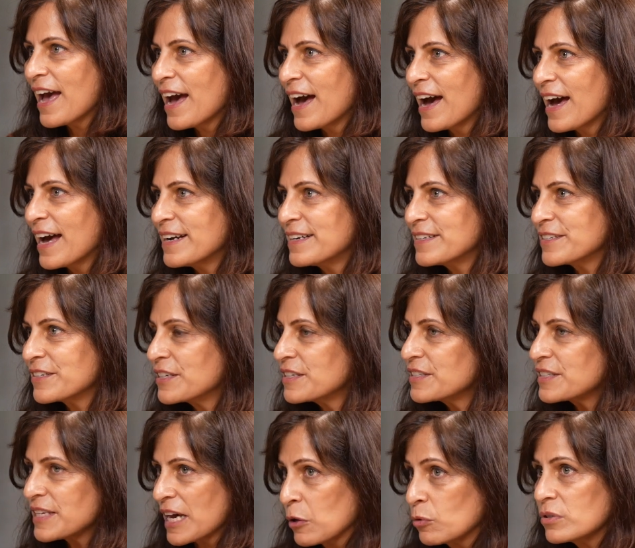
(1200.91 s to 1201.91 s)
And
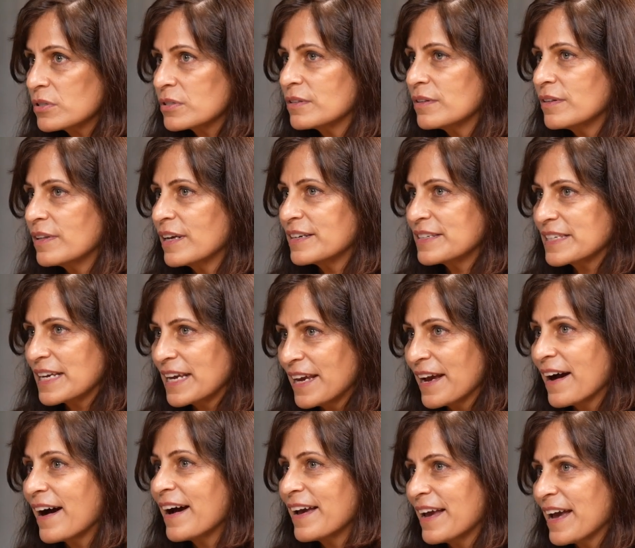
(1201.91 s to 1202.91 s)
turns out that
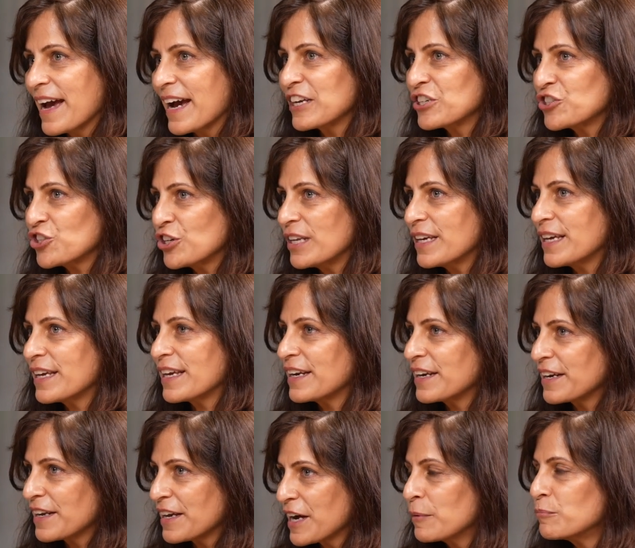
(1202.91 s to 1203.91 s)
AI actually
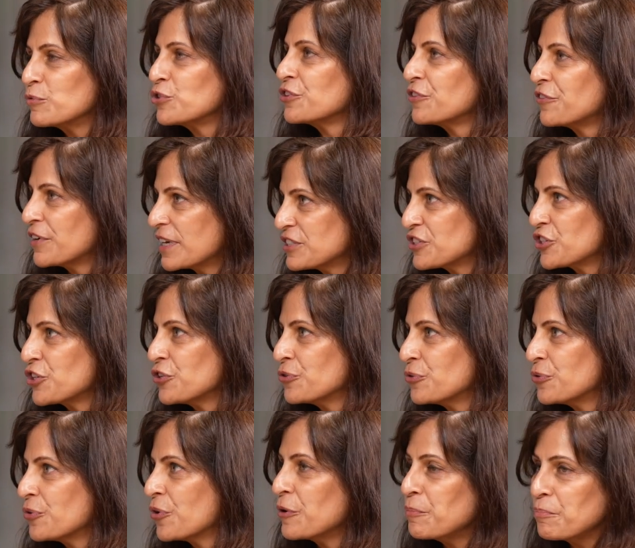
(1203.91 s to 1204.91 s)
can come to the
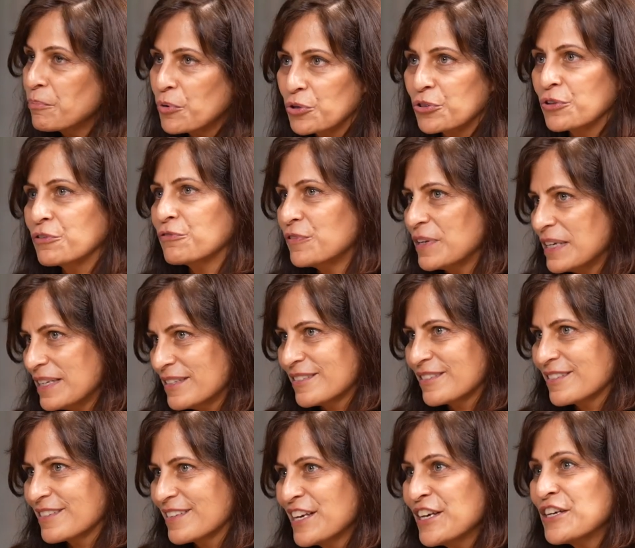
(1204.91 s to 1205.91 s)
rescue on both of
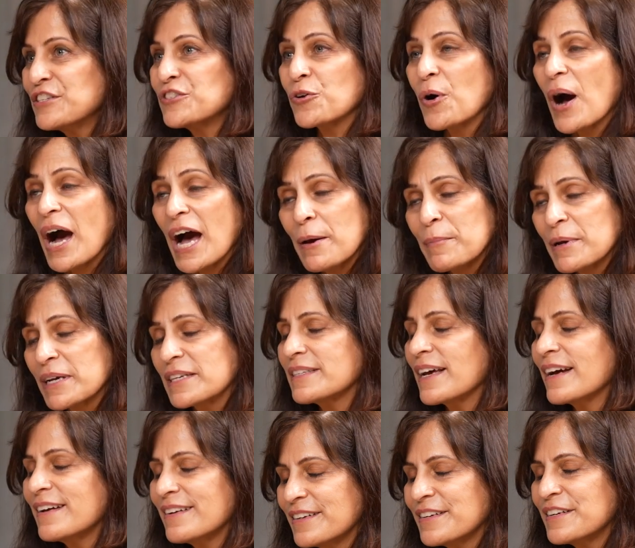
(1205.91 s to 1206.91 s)
these. So I'm
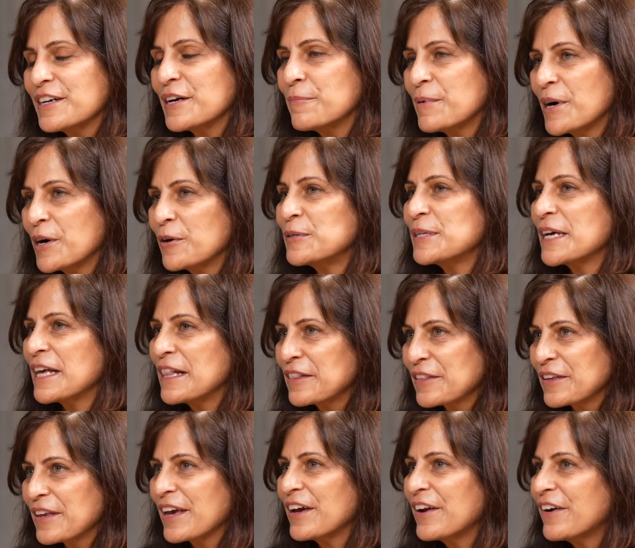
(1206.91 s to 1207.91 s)
excited about
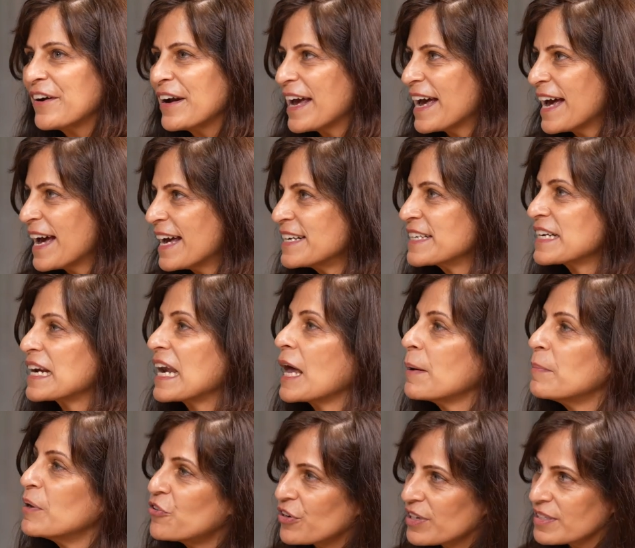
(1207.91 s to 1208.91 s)
healthcare and
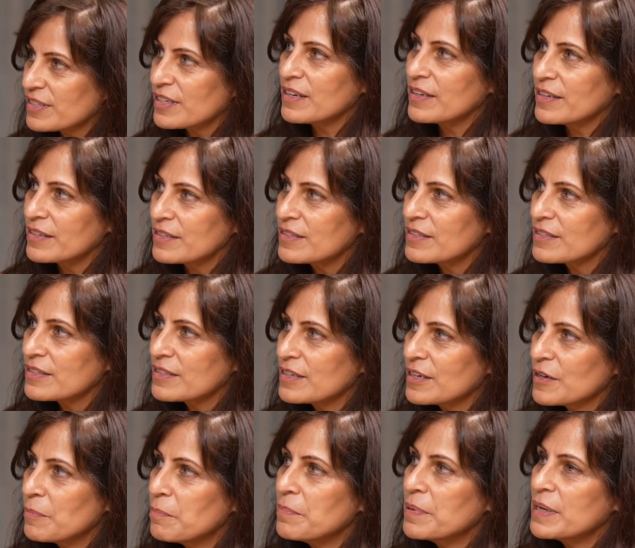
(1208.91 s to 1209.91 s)
climate resilience,
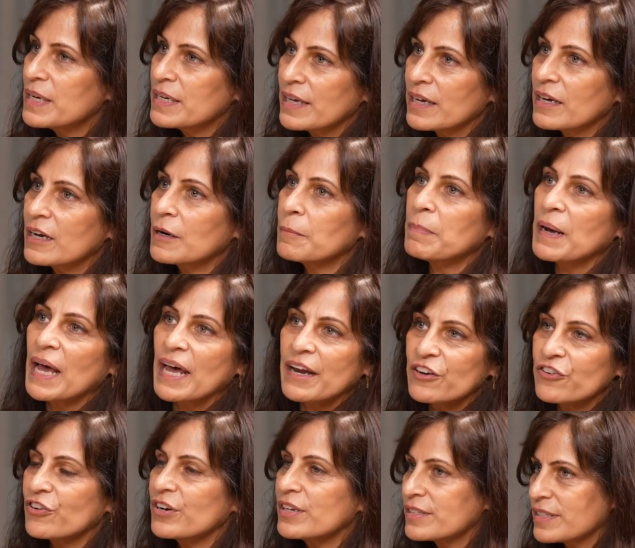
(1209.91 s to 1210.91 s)
building a
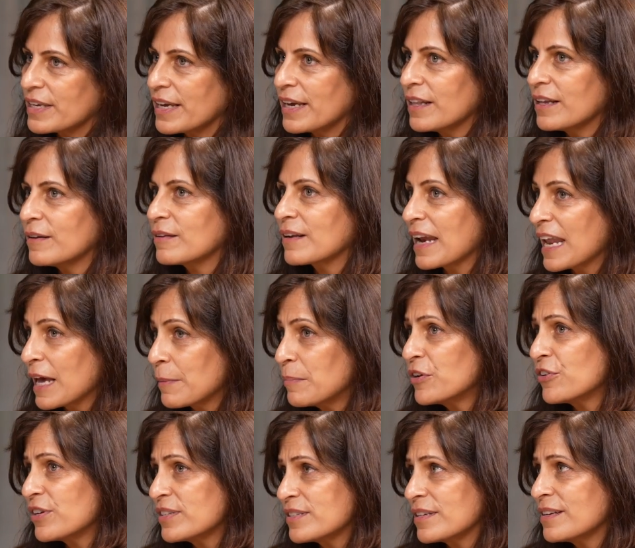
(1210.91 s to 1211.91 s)
planetary scale
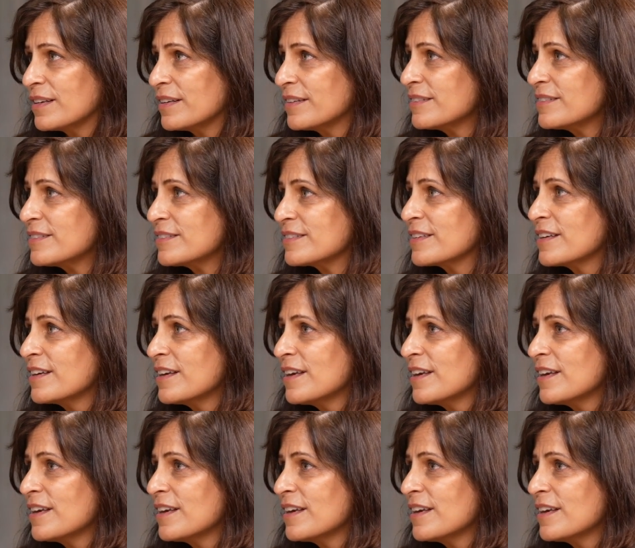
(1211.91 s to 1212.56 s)
climate resilience